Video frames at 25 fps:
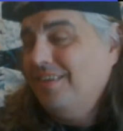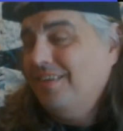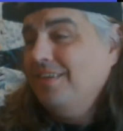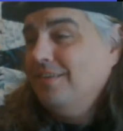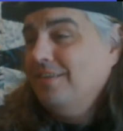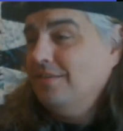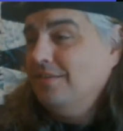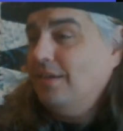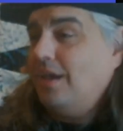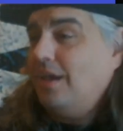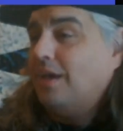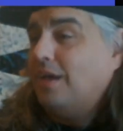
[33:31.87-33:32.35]

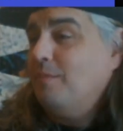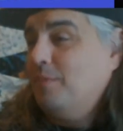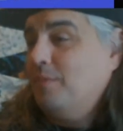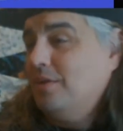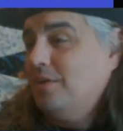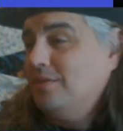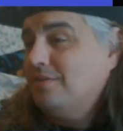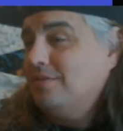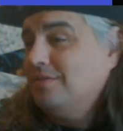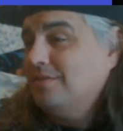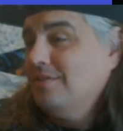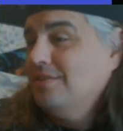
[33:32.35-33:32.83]
Yeah,
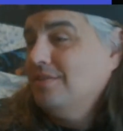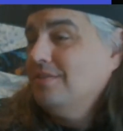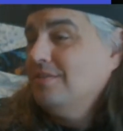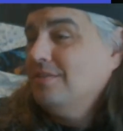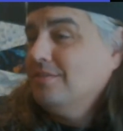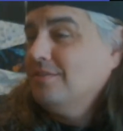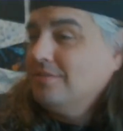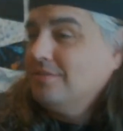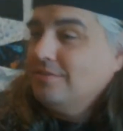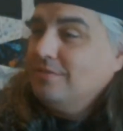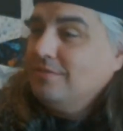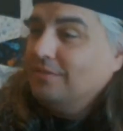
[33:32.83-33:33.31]
but
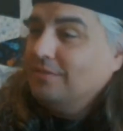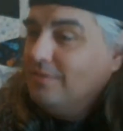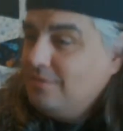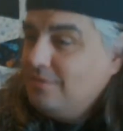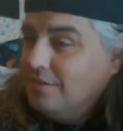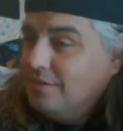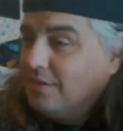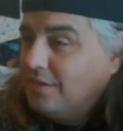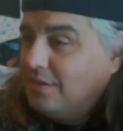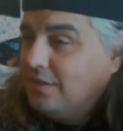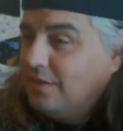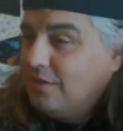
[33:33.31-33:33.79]

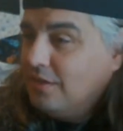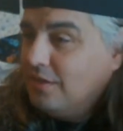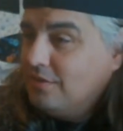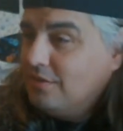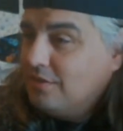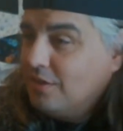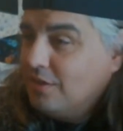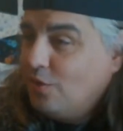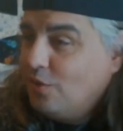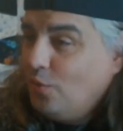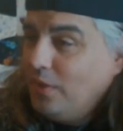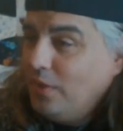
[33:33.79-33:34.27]
it's
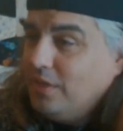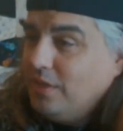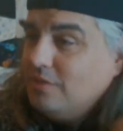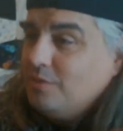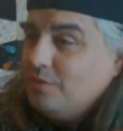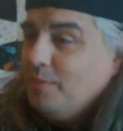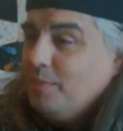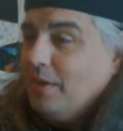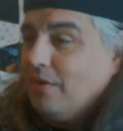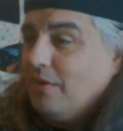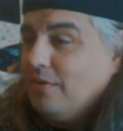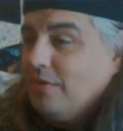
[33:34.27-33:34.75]
in
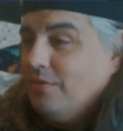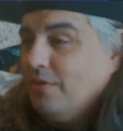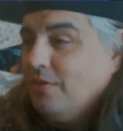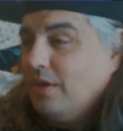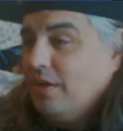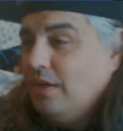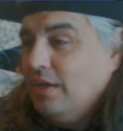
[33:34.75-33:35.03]
Queensbury right